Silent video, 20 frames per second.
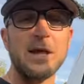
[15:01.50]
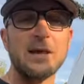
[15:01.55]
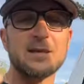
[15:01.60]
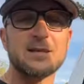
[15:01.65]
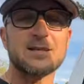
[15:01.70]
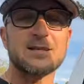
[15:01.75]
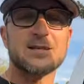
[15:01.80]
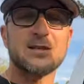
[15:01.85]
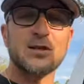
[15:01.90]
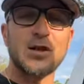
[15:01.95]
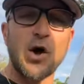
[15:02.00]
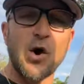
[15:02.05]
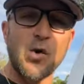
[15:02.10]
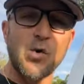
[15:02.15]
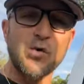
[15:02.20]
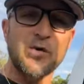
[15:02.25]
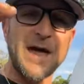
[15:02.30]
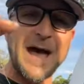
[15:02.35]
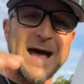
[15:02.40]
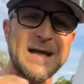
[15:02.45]
a way to
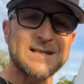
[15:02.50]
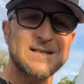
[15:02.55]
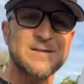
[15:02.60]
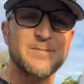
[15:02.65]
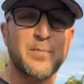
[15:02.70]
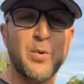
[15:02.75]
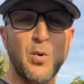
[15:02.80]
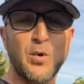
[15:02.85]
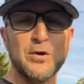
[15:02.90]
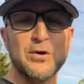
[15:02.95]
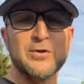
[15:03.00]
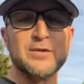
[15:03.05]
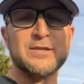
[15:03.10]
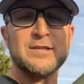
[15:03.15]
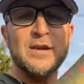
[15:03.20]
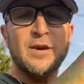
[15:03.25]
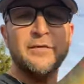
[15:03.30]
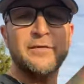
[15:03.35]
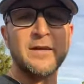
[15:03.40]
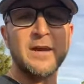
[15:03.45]
slow that, support
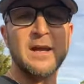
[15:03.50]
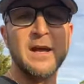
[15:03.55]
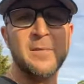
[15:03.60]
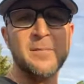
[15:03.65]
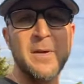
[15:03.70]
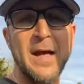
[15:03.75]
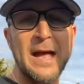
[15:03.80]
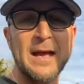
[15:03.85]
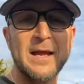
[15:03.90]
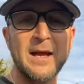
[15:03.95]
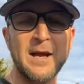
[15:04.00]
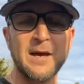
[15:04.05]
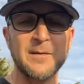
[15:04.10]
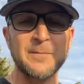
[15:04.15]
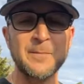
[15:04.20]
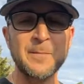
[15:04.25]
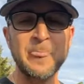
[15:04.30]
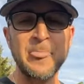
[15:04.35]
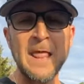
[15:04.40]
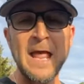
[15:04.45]
yourself and come back up.